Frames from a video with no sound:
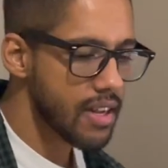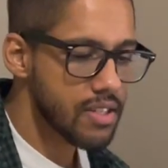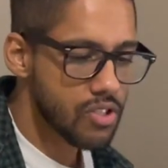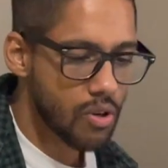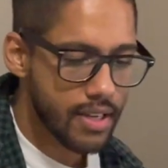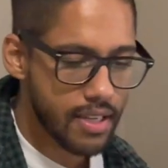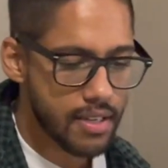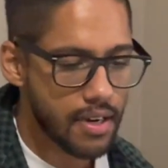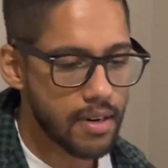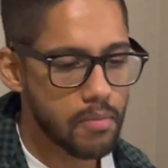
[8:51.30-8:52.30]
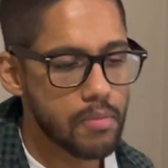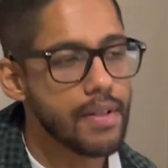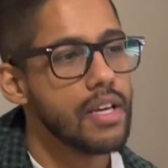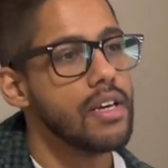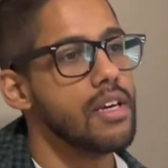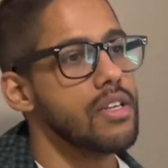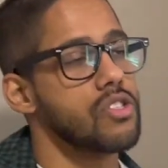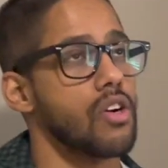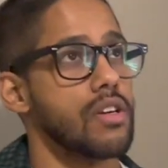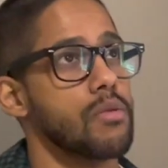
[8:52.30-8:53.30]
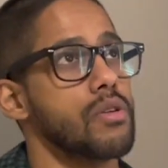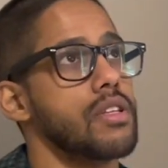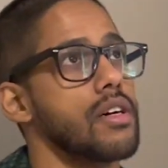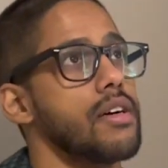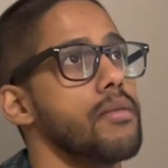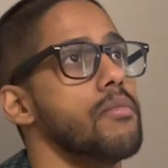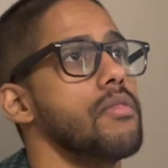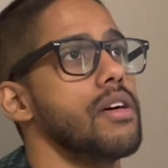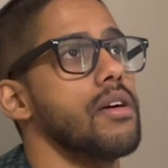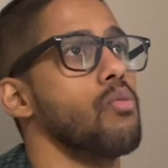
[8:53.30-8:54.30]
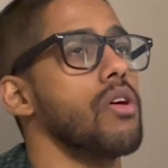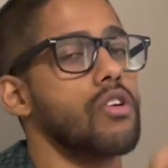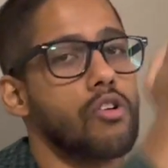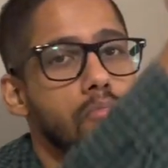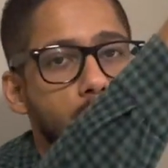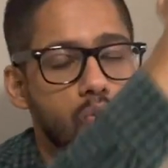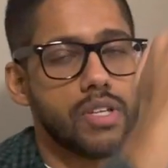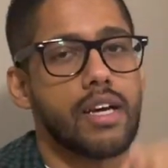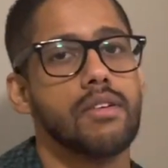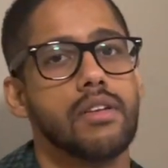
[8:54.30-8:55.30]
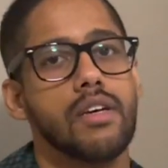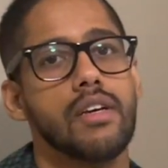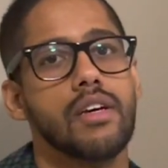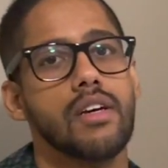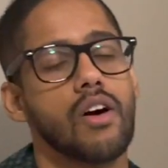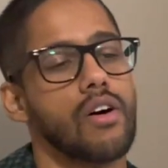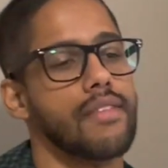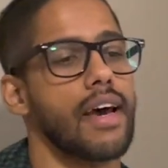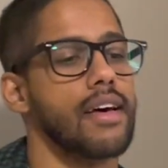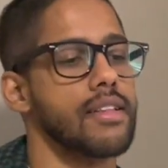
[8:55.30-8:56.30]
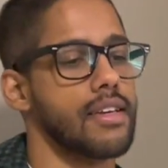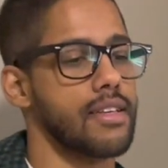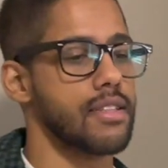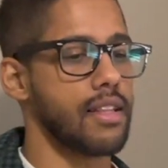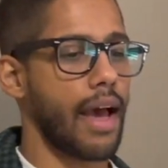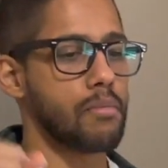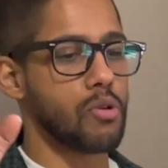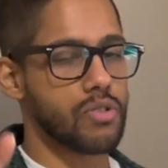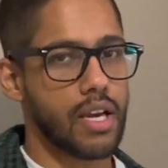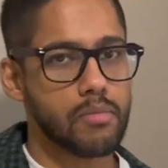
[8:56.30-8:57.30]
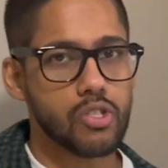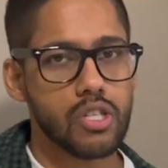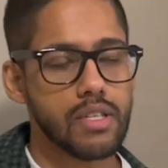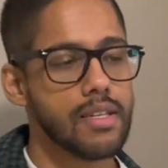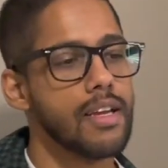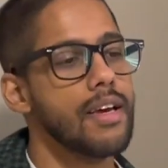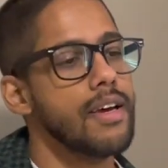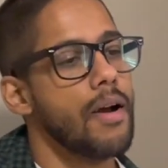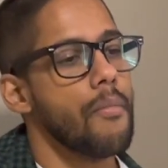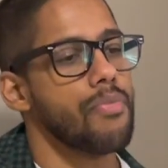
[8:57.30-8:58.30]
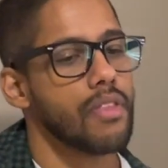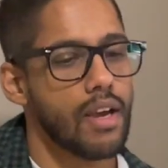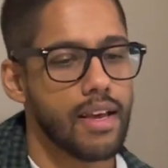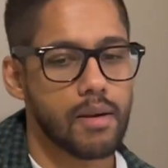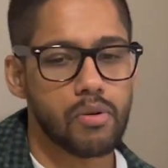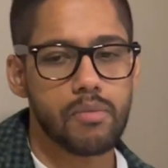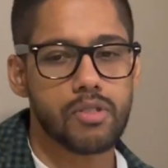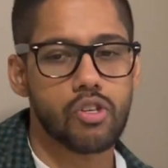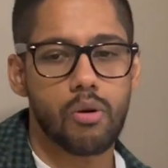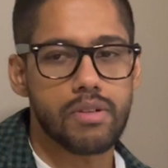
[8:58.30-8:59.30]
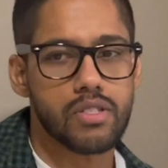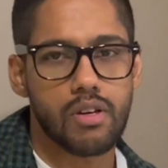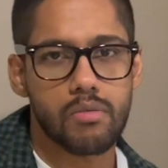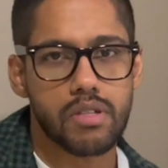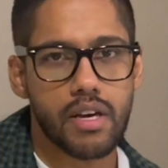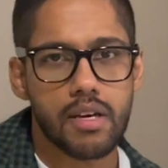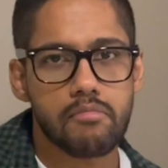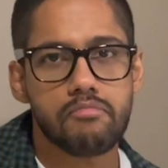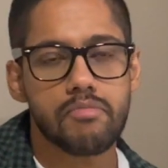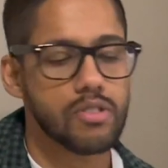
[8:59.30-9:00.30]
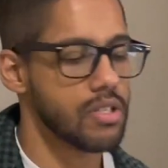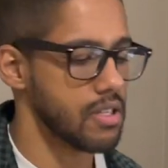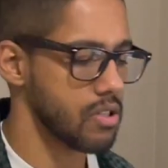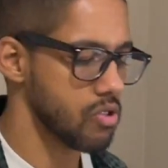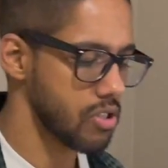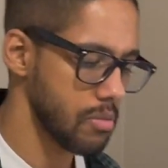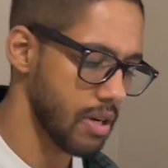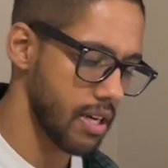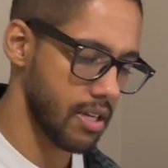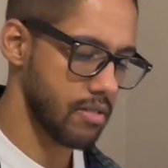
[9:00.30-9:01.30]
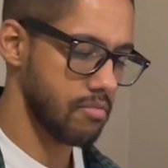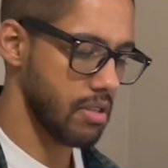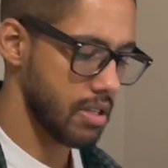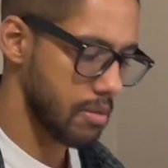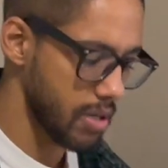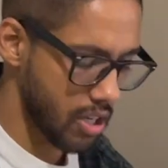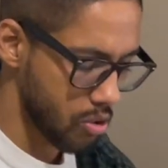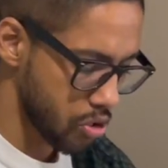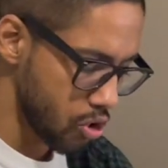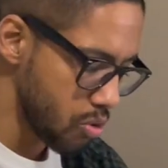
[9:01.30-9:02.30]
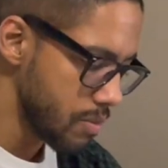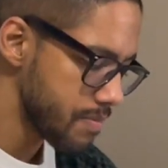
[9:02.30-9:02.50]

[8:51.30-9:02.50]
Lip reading: So I did, started with a one arm pull down on that like lat pull down machine. And I pretty much always start with that. It's like usually my go-to.